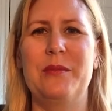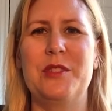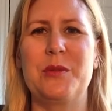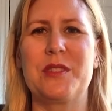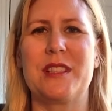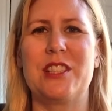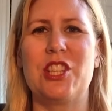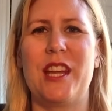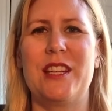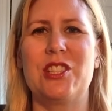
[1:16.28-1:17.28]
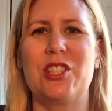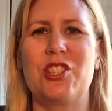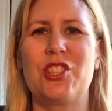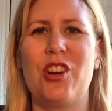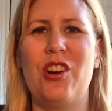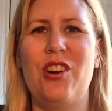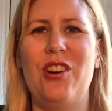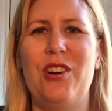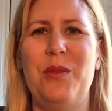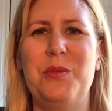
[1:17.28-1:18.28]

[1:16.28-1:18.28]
She was going to change her job,